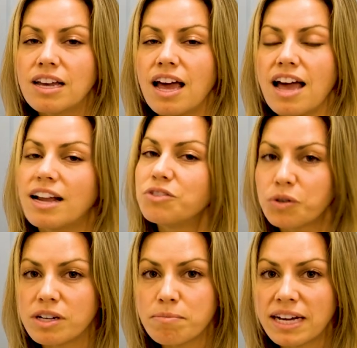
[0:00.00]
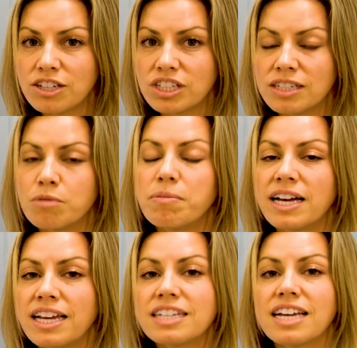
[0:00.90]
And as you can imagine,
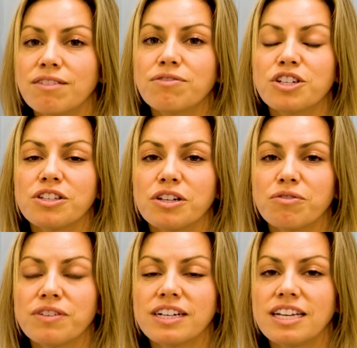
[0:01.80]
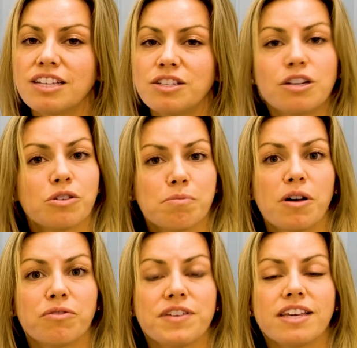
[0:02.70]
buying a 10-foot sofa is no
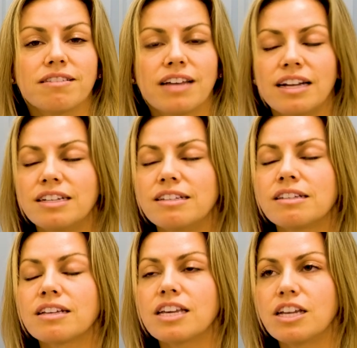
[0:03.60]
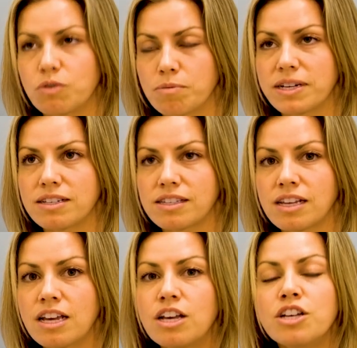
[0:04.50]
small feat. That is
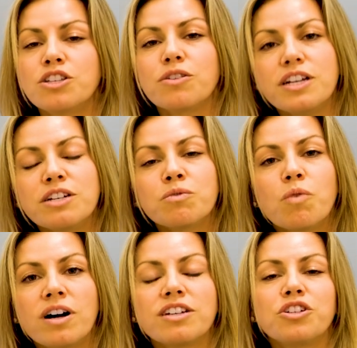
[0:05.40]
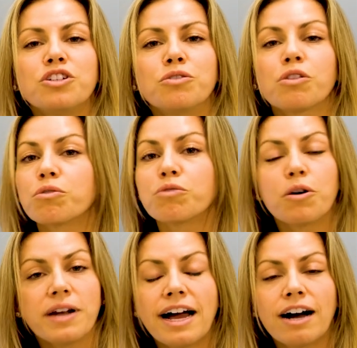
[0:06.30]
enormous. So they didn't want to throw
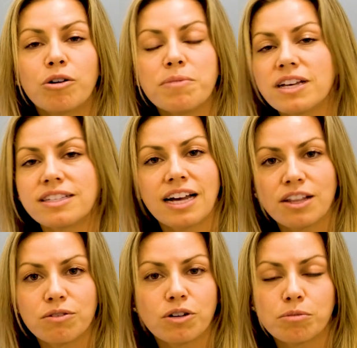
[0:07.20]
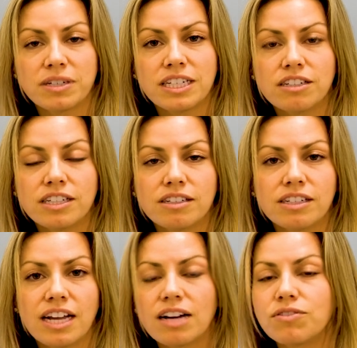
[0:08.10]
it out because it had the wrong material
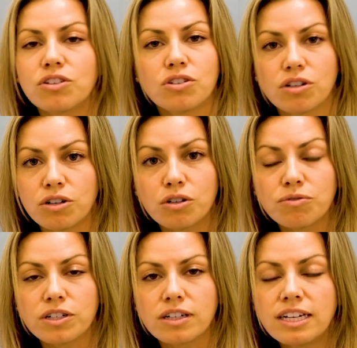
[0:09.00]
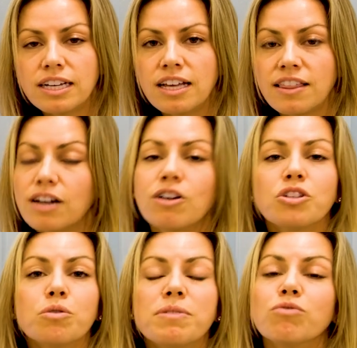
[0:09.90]
and have to start over. That
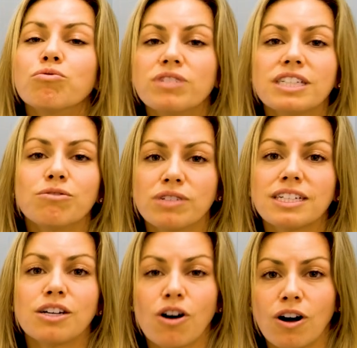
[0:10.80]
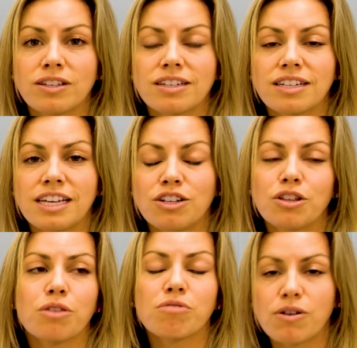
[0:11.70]
also would be really, really costly to
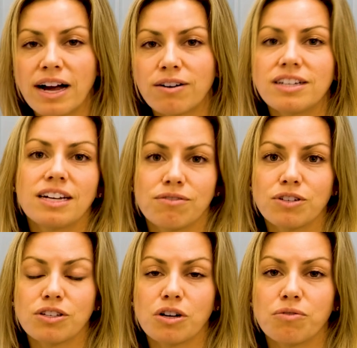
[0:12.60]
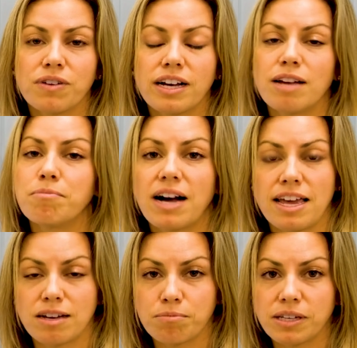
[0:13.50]
throw out a 10-foot sofa and buy
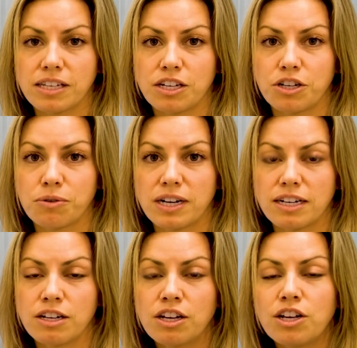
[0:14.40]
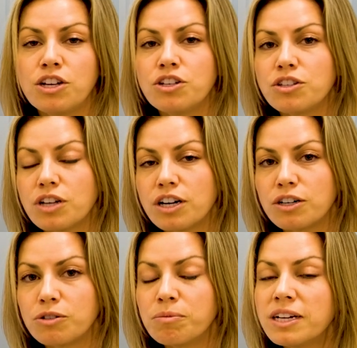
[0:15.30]
a completely new one.
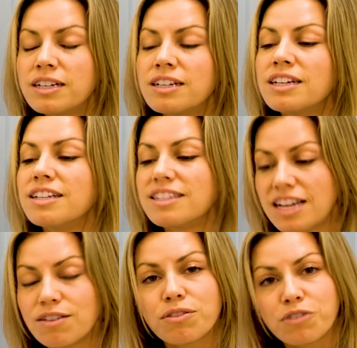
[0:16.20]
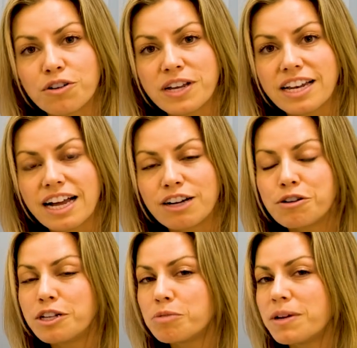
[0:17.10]
So instead of throwing it
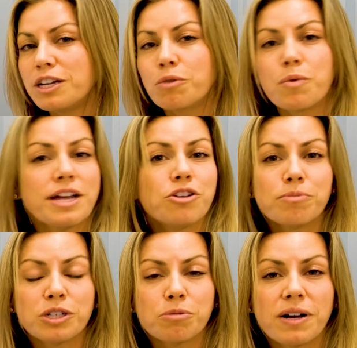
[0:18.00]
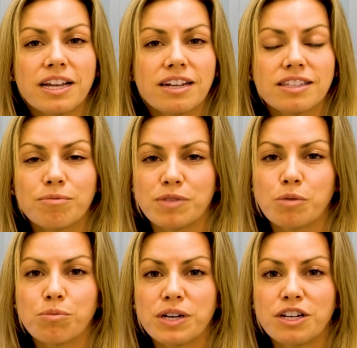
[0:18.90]
out and spending way too much money on
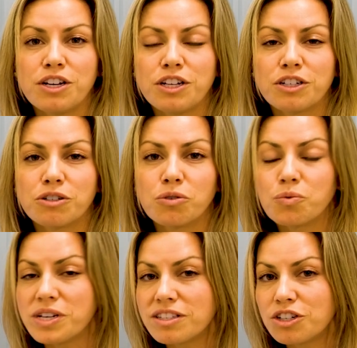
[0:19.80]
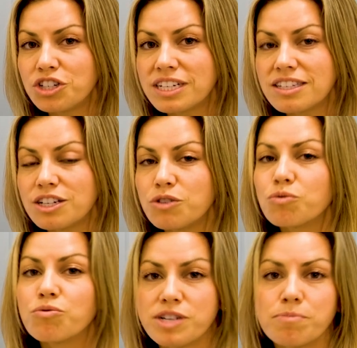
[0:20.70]
something brand new, we suggested
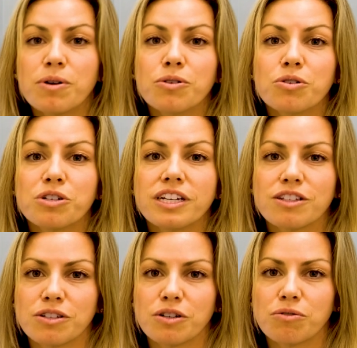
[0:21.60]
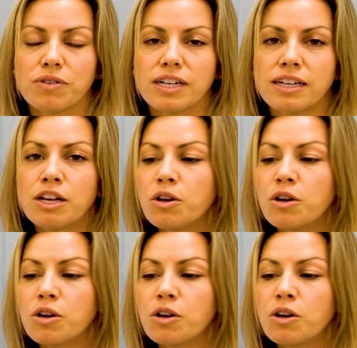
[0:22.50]
reupholstering the sofa.